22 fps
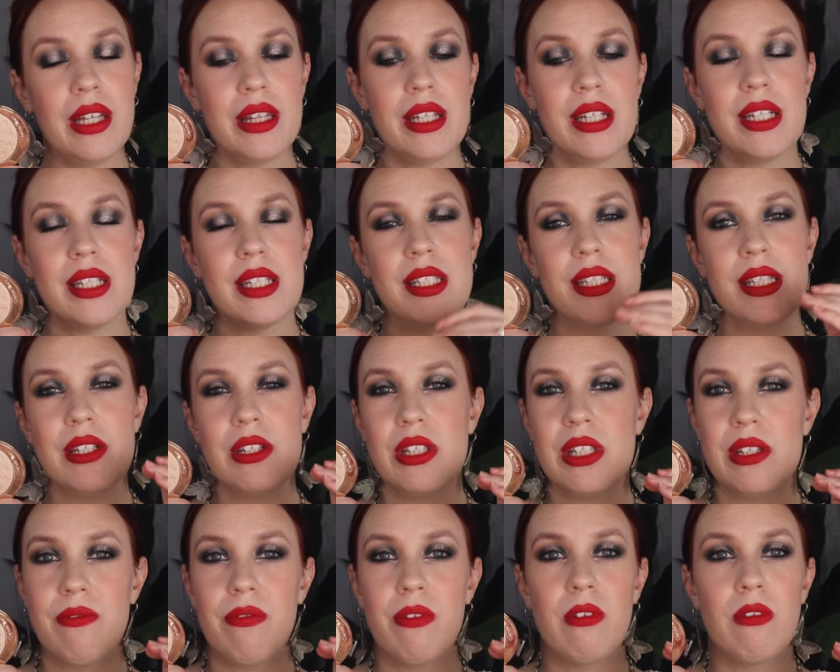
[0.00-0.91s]
get this.
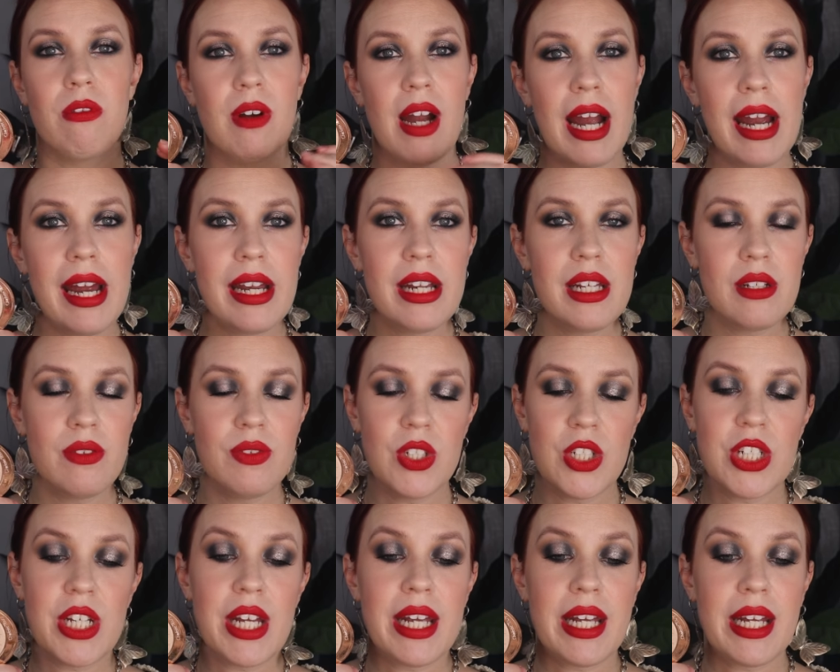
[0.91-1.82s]
There's a variety of
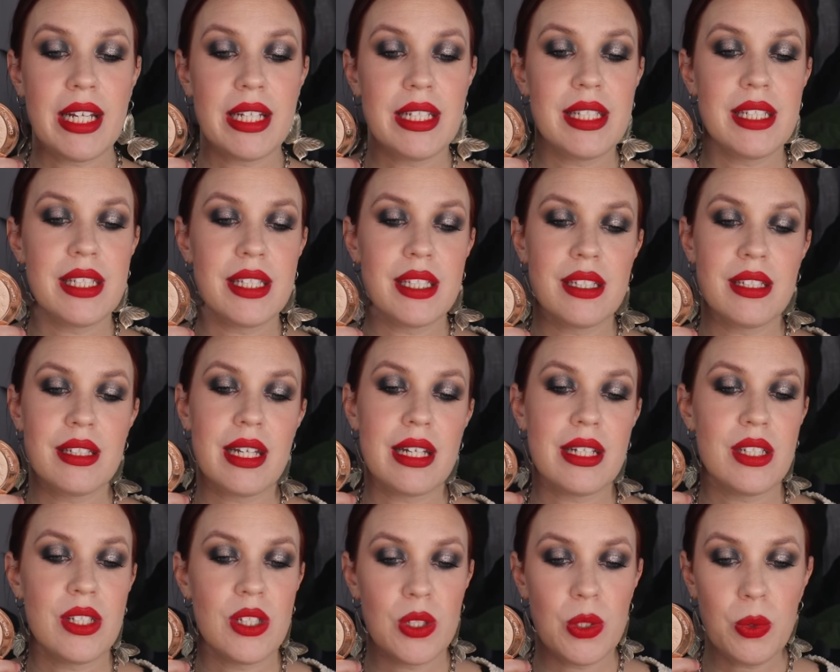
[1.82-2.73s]
shades
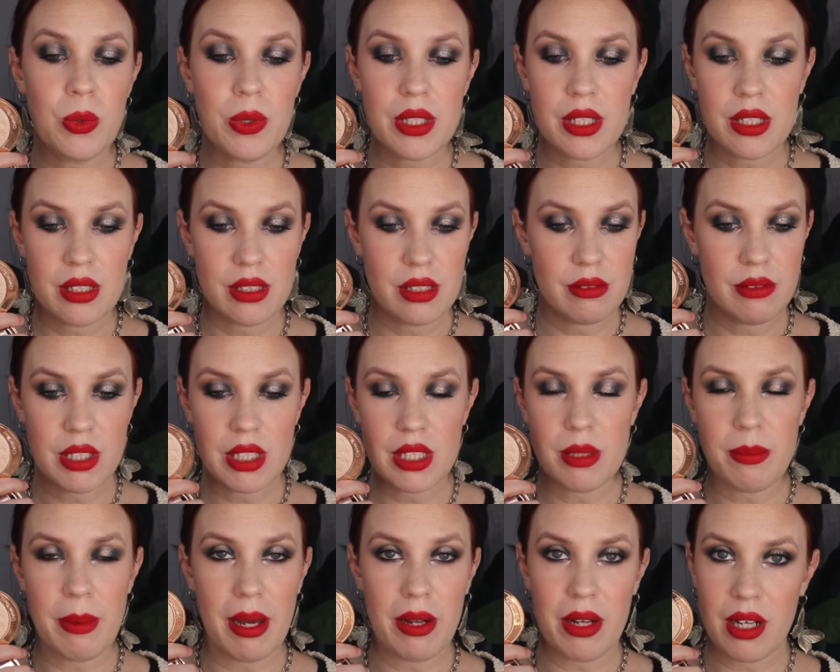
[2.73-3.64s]
that suit
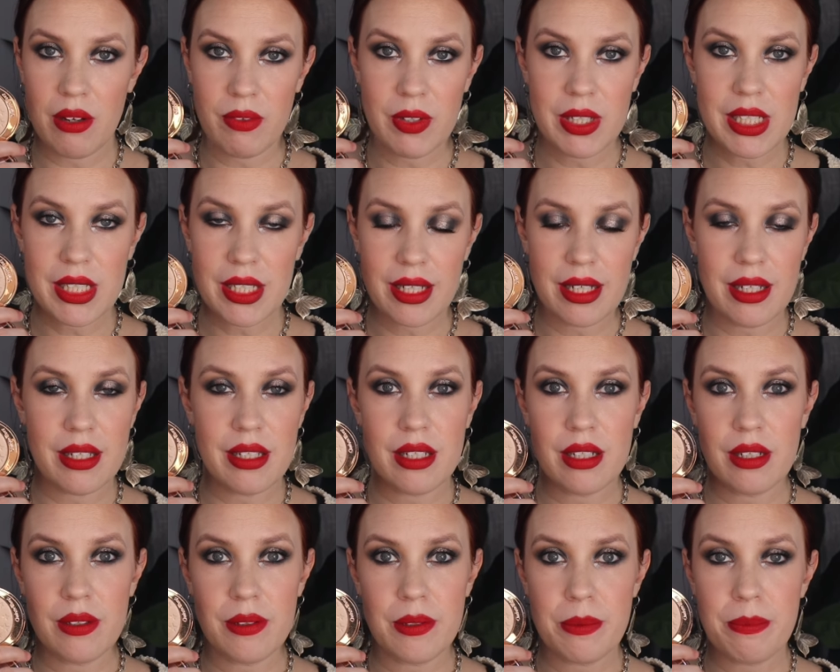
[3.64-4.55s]
just about every skin
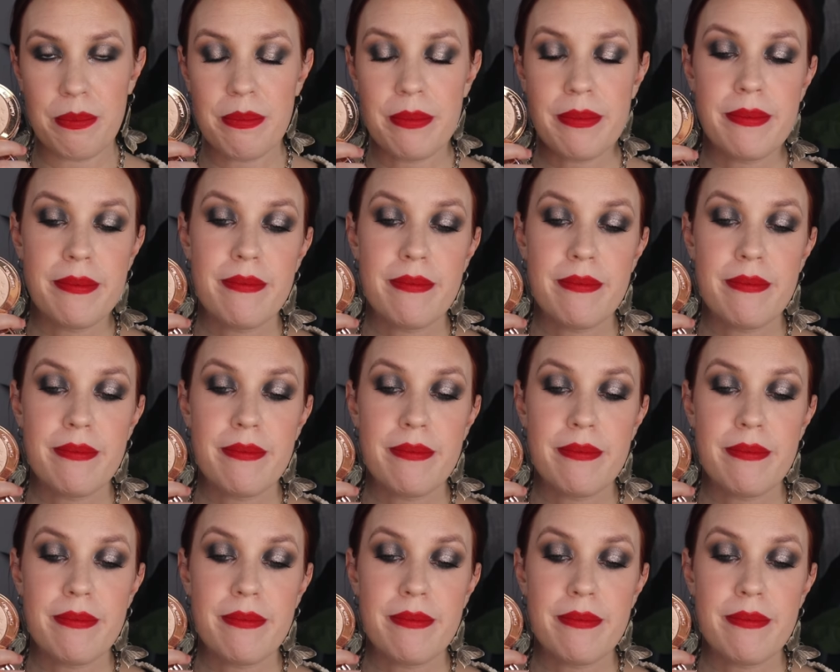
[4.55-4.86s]
tone.